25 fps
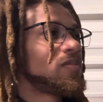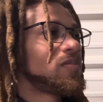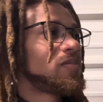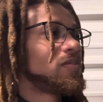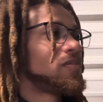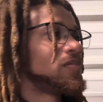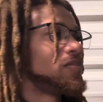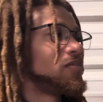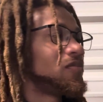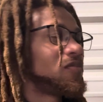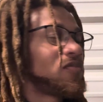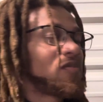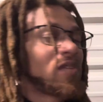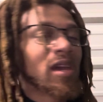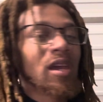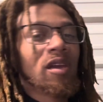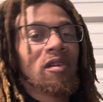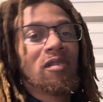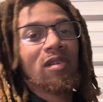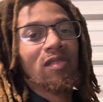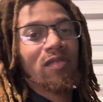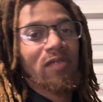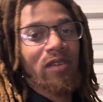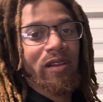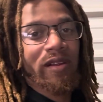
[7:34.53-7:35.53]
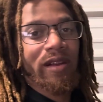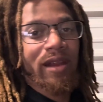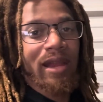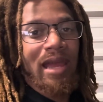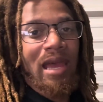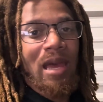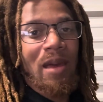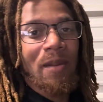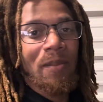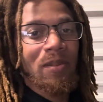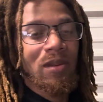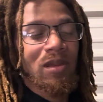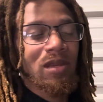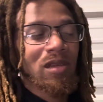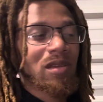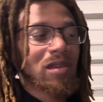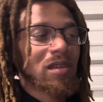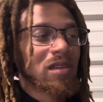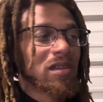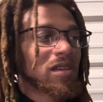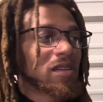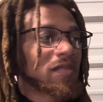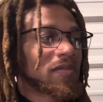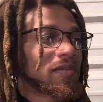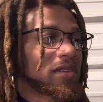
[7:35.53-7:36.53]
very happy
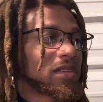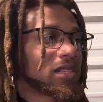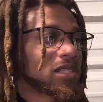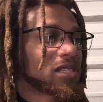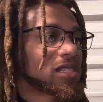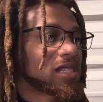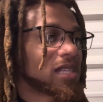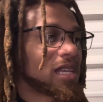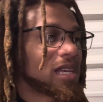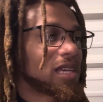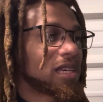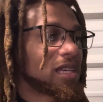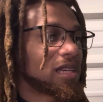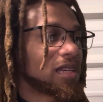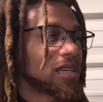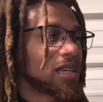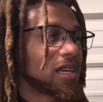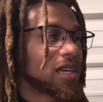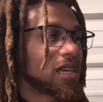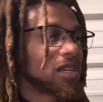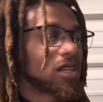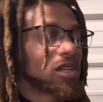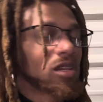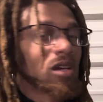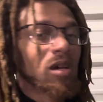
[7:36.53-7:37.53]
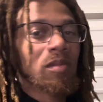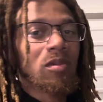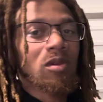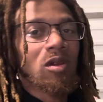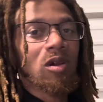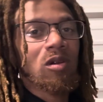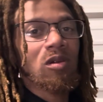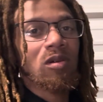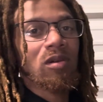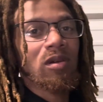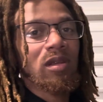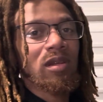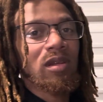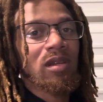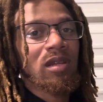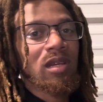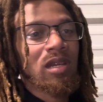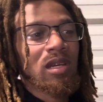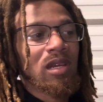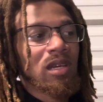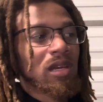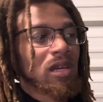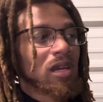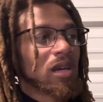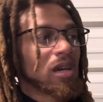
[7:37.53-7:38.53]
if this thing ended up going
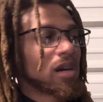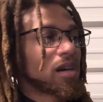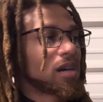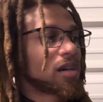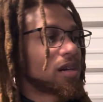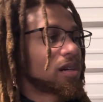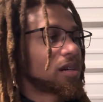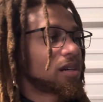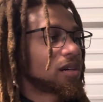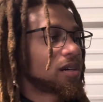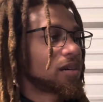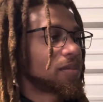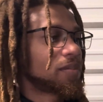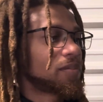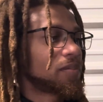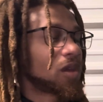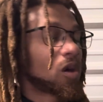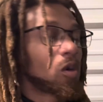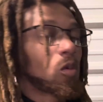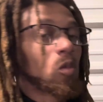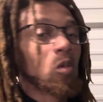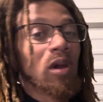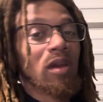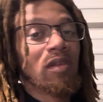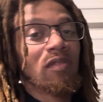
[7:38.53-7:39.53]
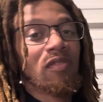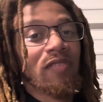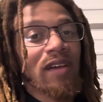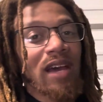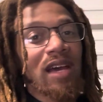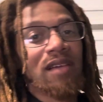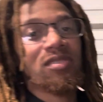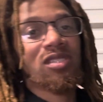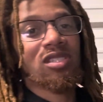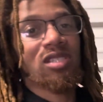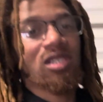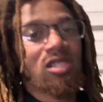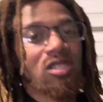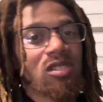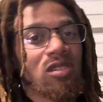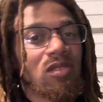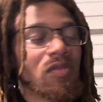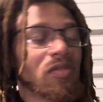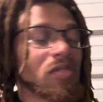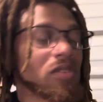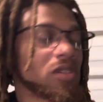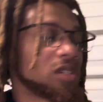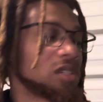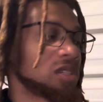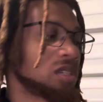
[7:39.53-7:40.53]
a 15, 60
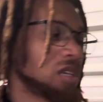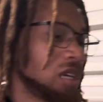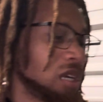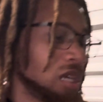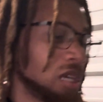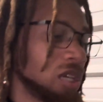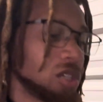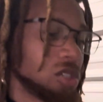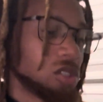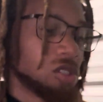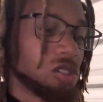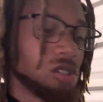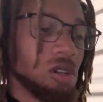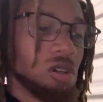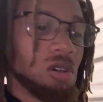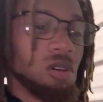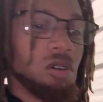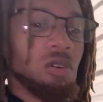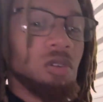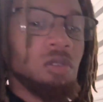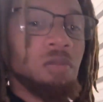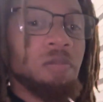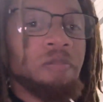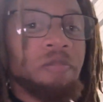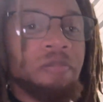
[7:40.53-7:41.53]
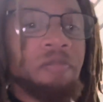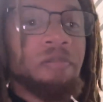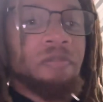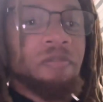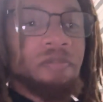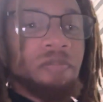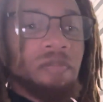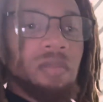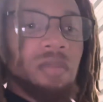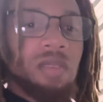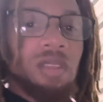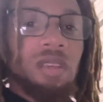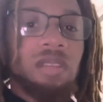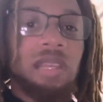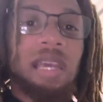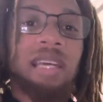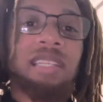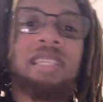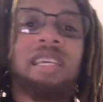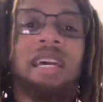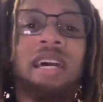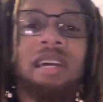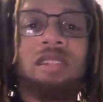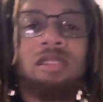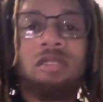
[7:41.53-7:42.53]
foot. So that's
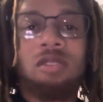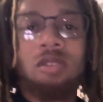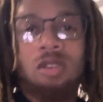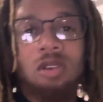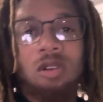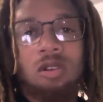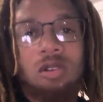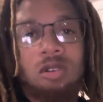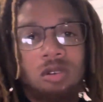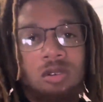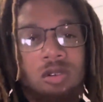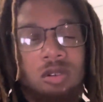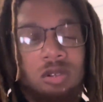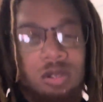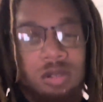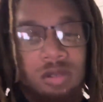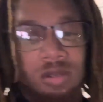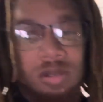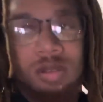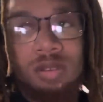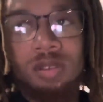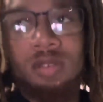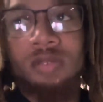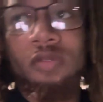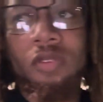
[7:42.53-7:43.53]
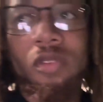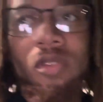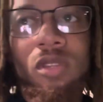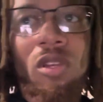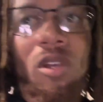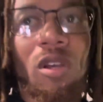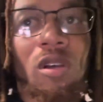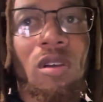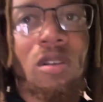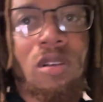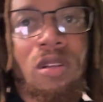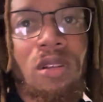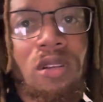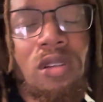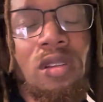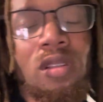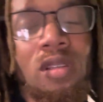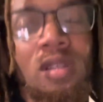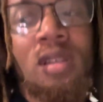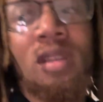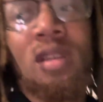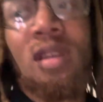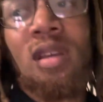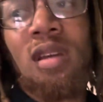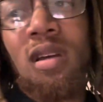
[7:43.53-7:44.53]
kind of the goal for the car.
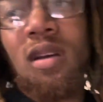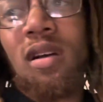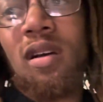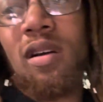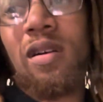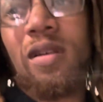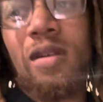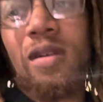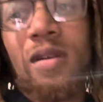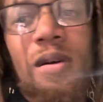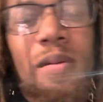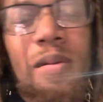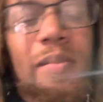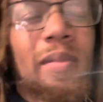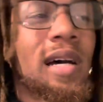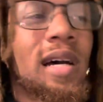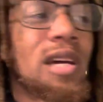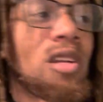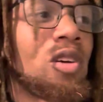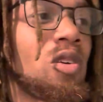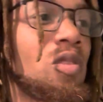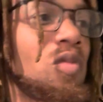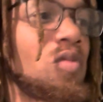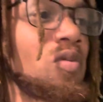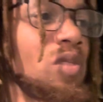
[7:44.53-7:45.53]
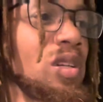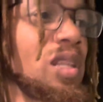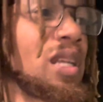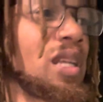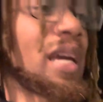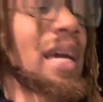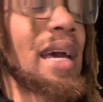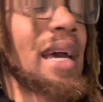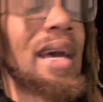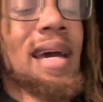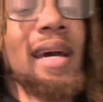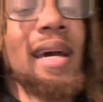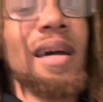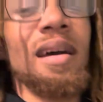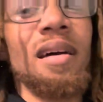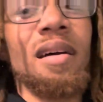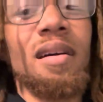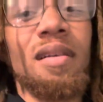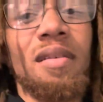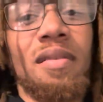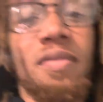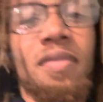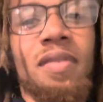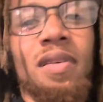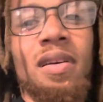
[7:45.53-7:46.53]
I don't really have